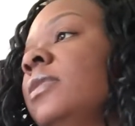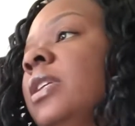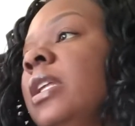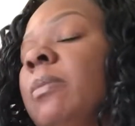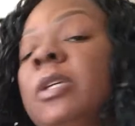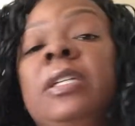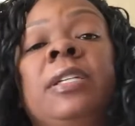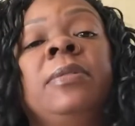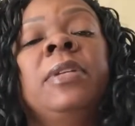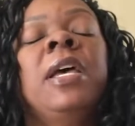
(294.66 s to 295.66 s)
then I'm
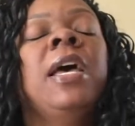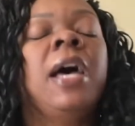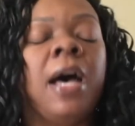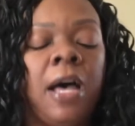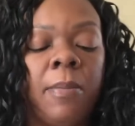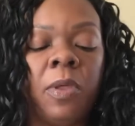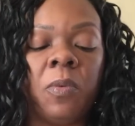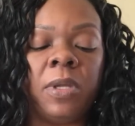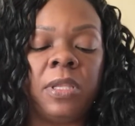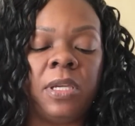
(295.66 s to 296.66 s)
good. The
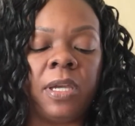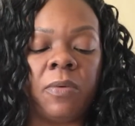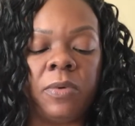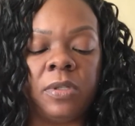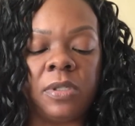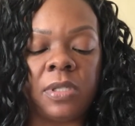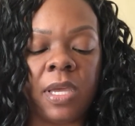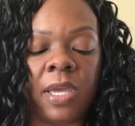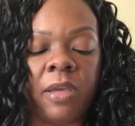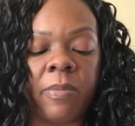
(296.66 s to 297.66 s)
one thing I will
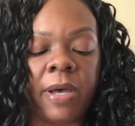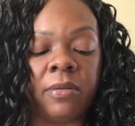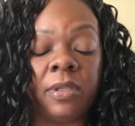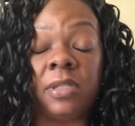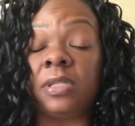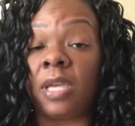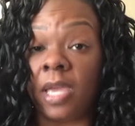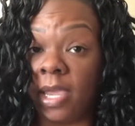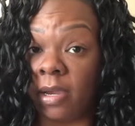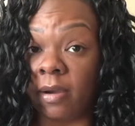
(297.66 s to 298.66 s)
say about this
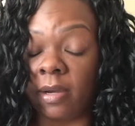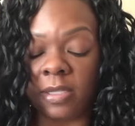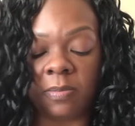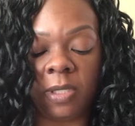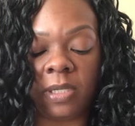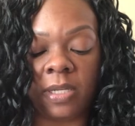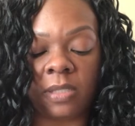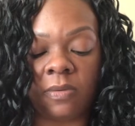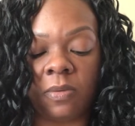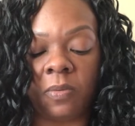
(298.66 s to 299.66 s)
hair is
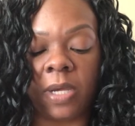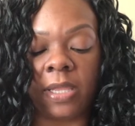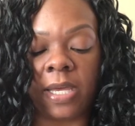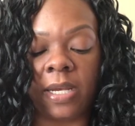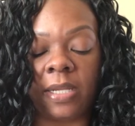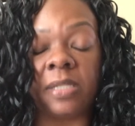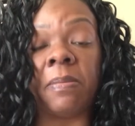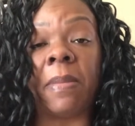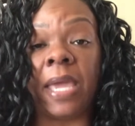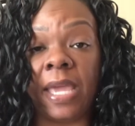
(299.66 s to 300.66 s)
because of the way that it is
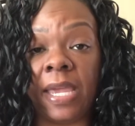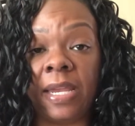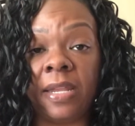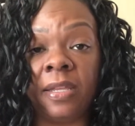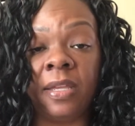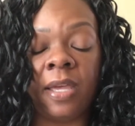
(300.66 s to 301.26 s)
made,